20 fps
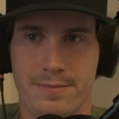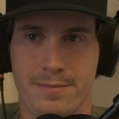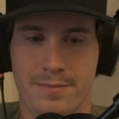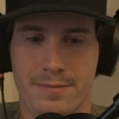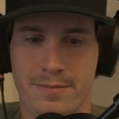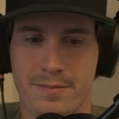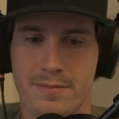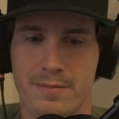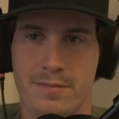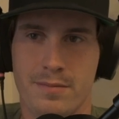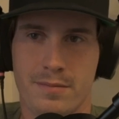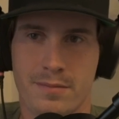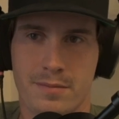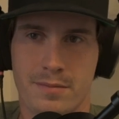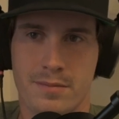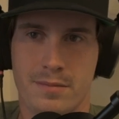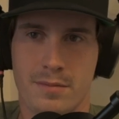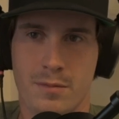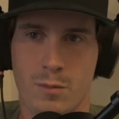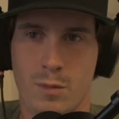Mhm.
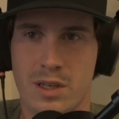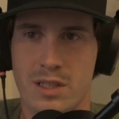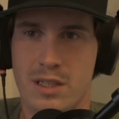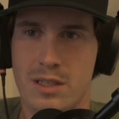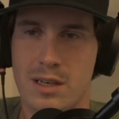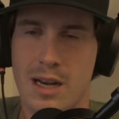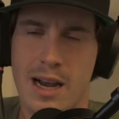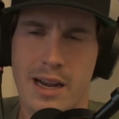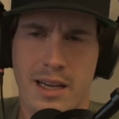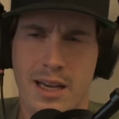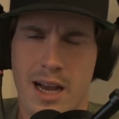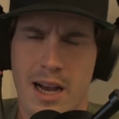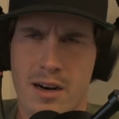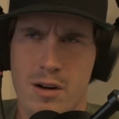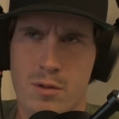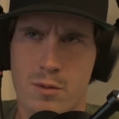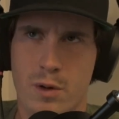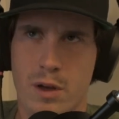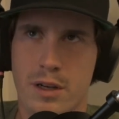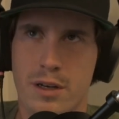Which, I
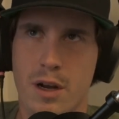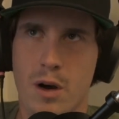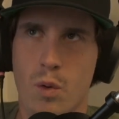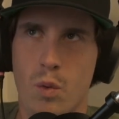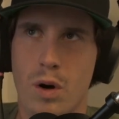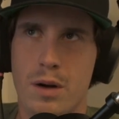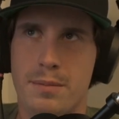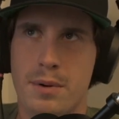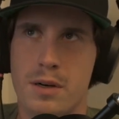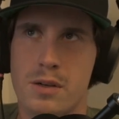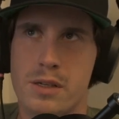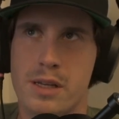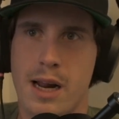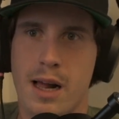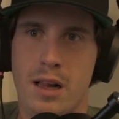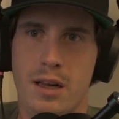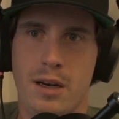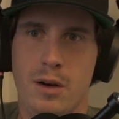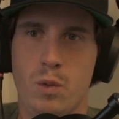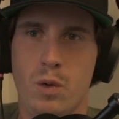don't really know what
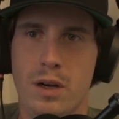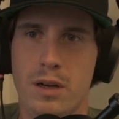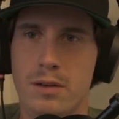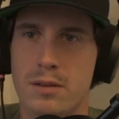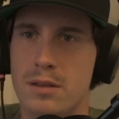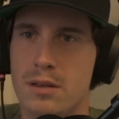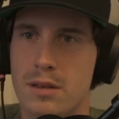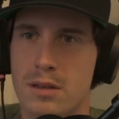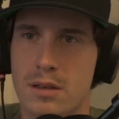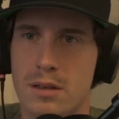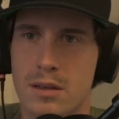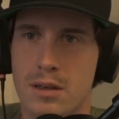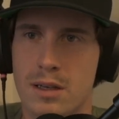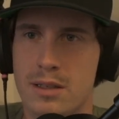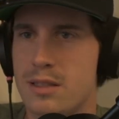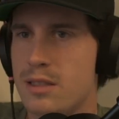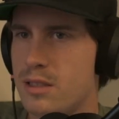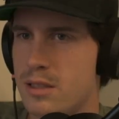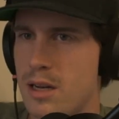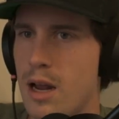personality wouldn't,
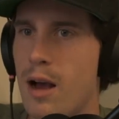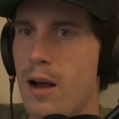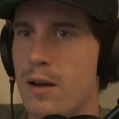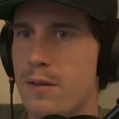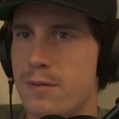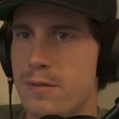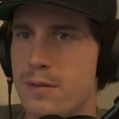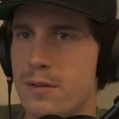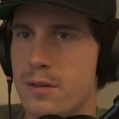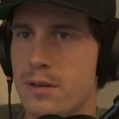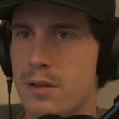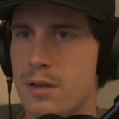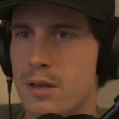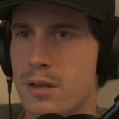because it's tough.